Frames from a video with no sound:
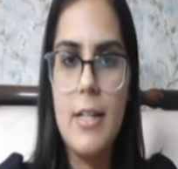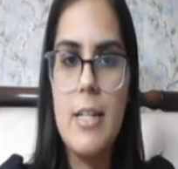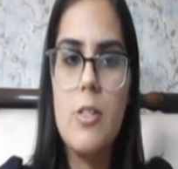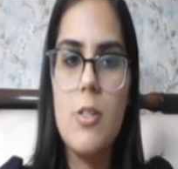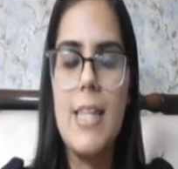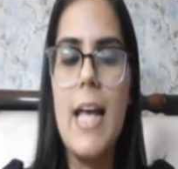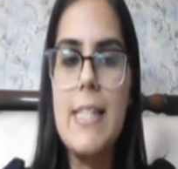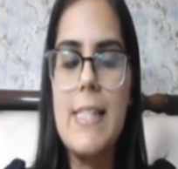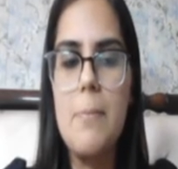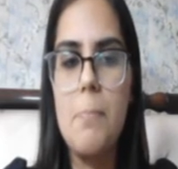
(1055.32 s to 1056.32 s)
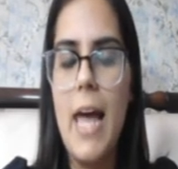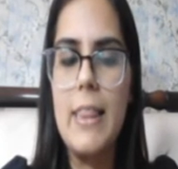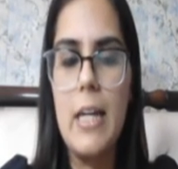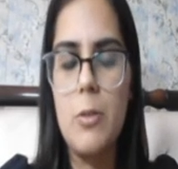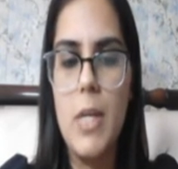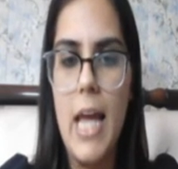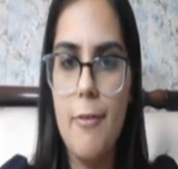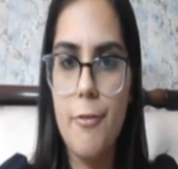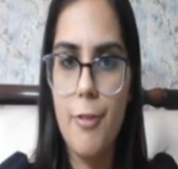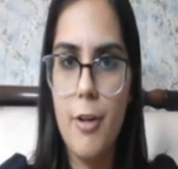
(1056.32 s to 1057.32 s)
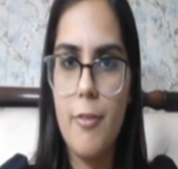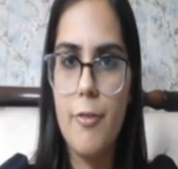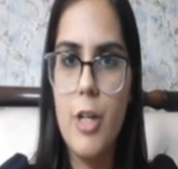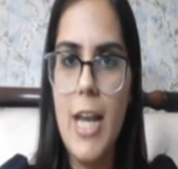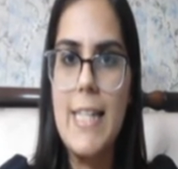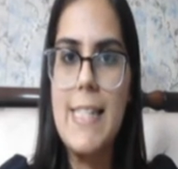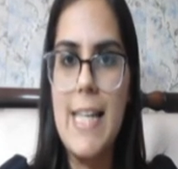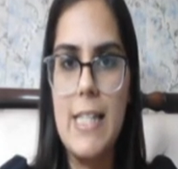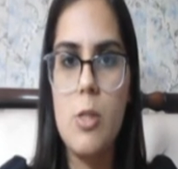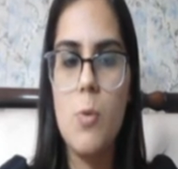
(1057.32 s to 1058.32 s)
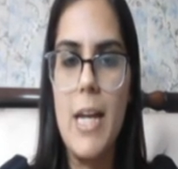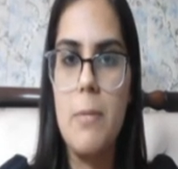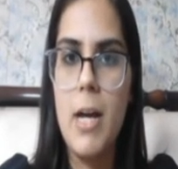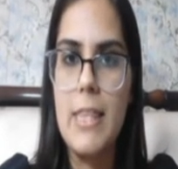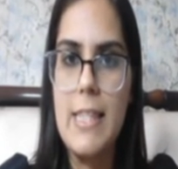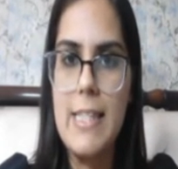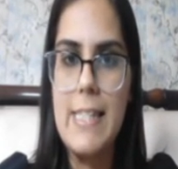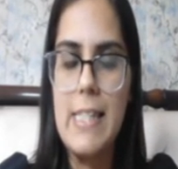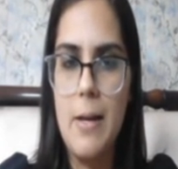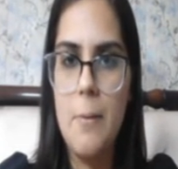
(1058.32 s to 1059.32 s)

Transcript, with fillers: So that's the plan that we have for next six to eight months.